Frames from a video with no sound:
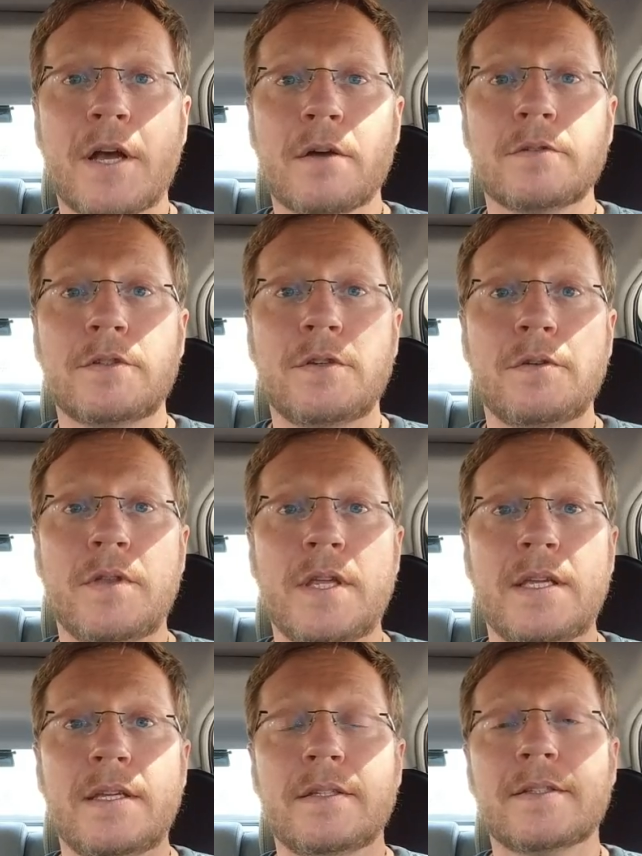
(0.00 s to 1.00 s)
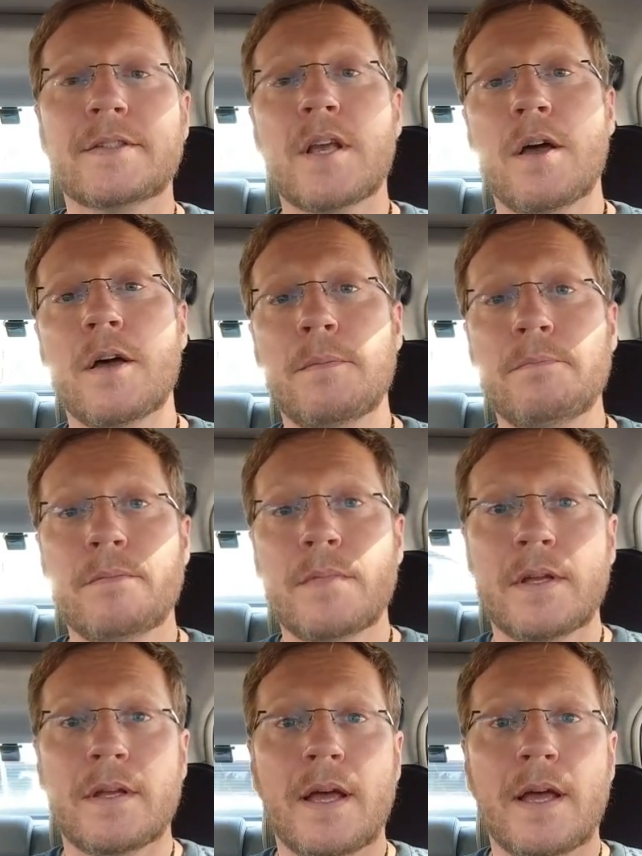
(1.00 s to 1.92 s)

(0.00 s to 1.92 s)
out to the SOM,